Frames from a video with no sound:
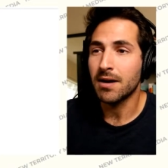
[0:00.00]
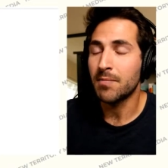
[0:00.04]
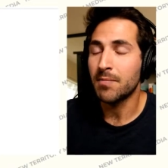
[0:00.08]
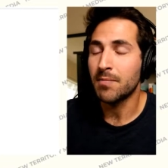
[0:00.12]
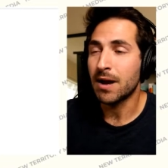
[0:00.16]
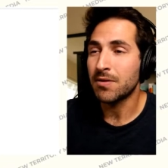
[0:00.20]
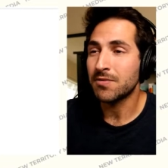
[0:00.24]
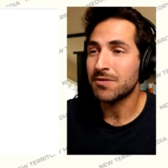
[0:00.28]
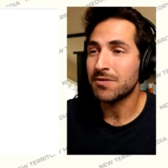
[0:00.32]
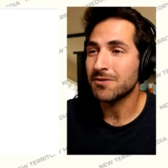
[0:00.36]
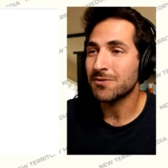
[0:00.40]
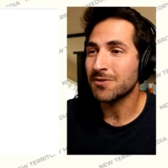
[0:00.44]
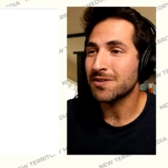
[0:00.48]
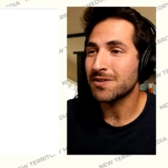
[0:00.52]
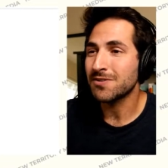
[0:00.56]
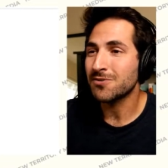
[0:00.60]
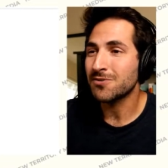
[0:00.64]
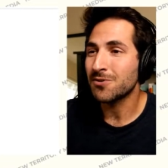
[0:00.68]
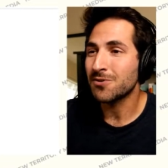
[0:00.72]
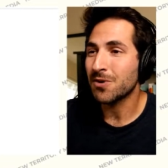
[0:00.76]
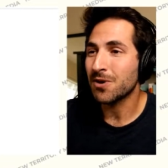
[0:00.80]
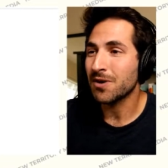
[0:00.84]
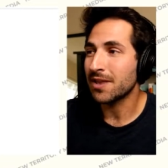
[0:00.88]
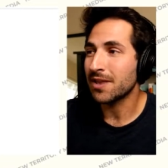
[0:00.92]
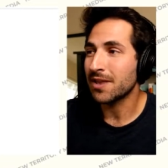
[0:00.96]
bouncer at a
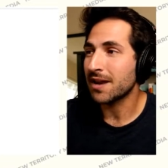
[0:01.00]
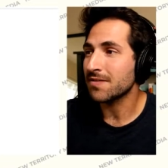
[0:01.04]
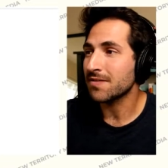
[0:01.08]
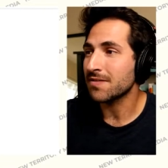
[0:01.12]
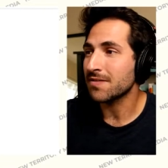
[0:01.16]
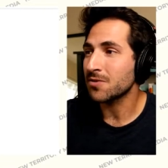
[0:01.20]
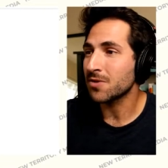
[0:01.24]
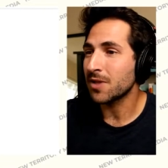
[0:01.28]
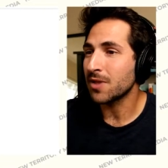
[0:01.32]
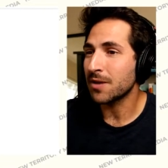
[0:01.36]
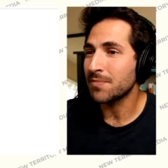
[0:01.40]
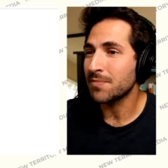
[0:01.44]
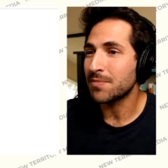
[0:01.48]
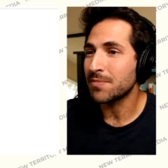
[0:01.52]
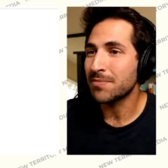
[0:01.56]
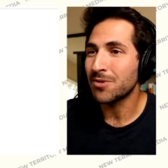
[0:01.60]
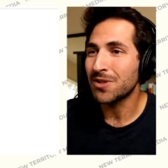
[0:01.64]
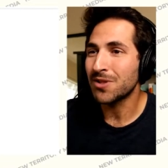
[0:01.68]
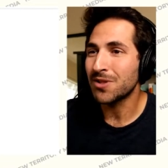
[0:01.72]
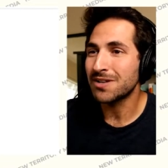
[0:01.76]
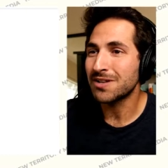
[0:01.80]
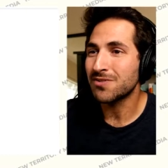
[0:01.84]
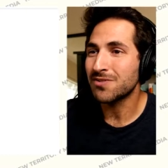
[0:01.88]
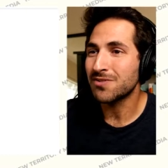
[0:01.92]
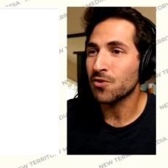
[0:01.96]
door that has to let
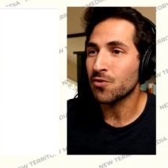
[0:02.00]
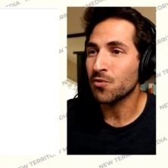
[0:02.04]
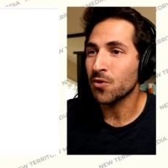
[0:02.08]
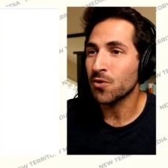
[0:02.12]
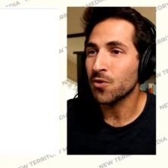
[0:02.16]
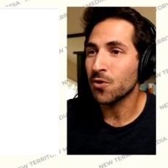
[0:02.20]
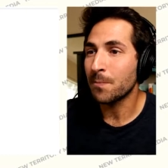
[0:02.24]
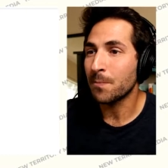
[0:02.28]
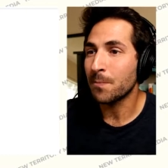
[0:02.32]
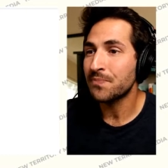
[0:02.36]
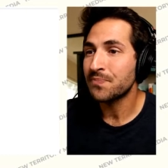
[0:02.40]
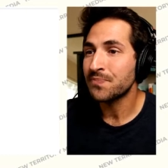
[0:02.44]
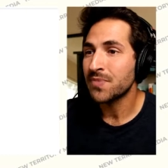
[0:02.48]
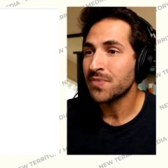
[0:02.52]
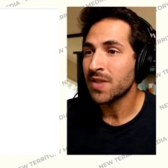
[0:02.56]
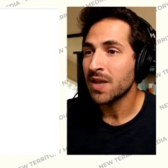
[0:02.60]
people into the room.